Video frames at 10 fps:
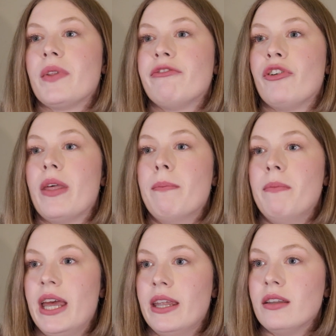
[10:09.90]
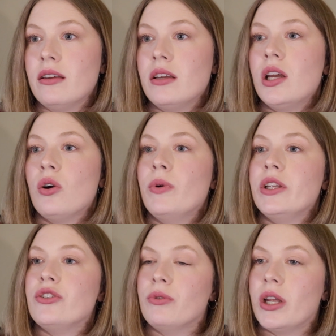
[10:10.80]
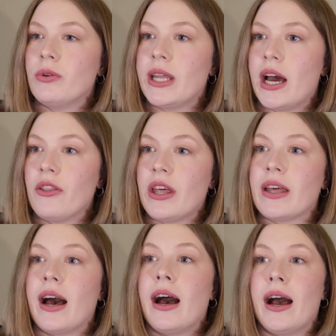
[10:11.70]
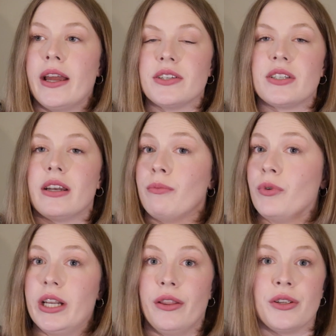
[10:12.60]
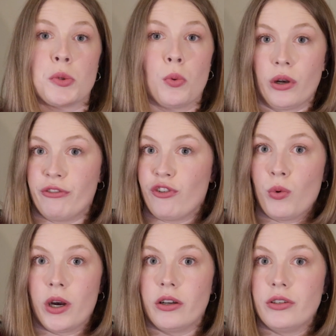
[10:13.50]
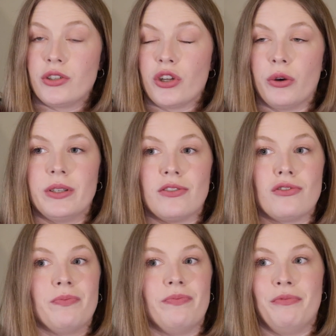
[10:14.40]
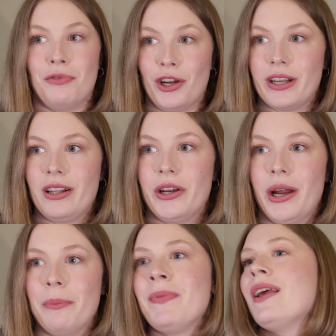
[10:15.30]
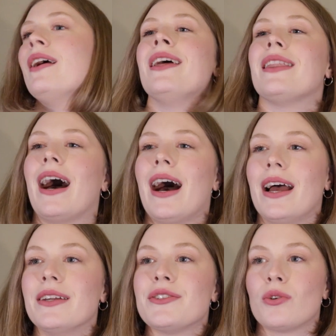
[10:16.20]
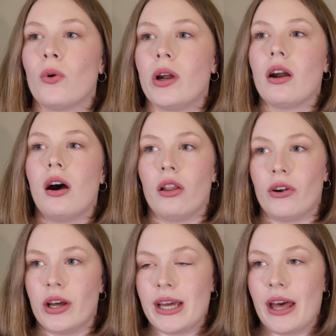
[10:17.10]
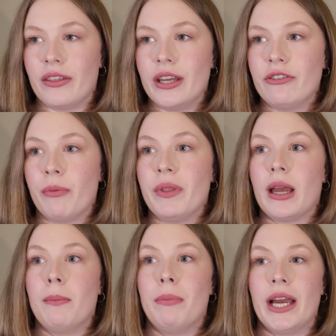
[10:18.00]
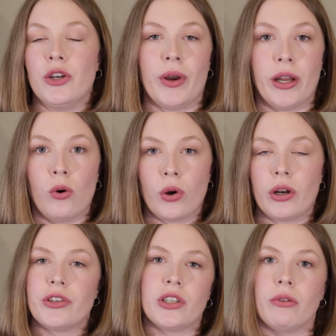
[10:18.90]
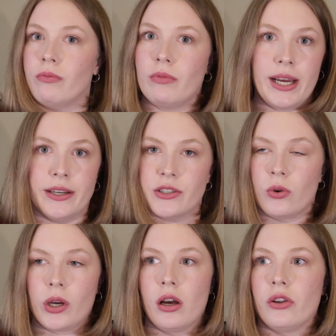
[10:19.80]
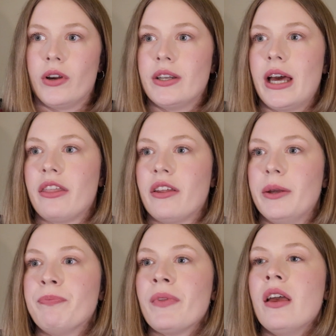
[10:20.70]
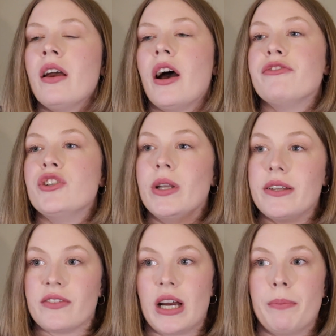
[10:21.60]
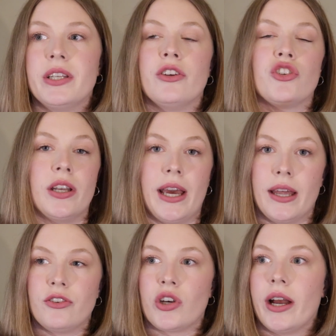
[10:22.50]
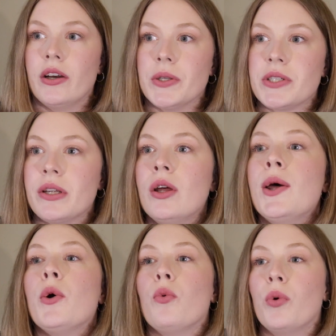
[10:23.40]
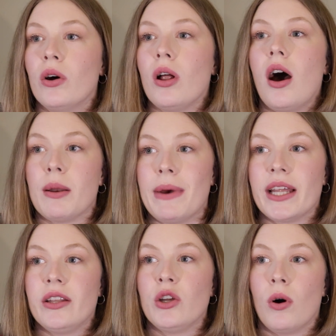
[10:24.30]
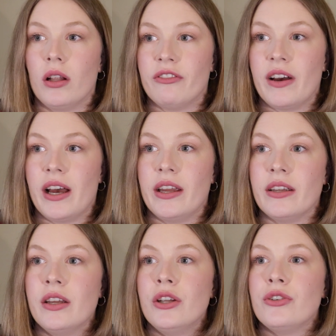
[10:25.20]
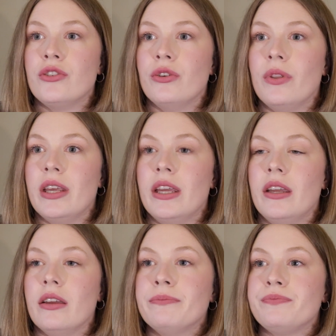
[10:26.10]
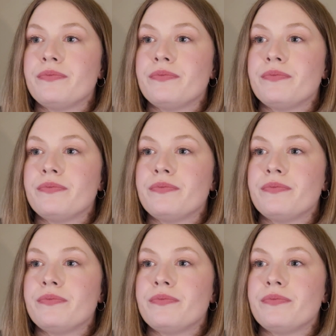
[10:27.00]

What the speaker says: for the men, we do know now that the highest, and I'm reading this word for word, so it's very clear, the highest scoring all-around athlete from the combined rank order, so highest scoring all-around athlete of 2 days of competition at trials will automatically qualify to the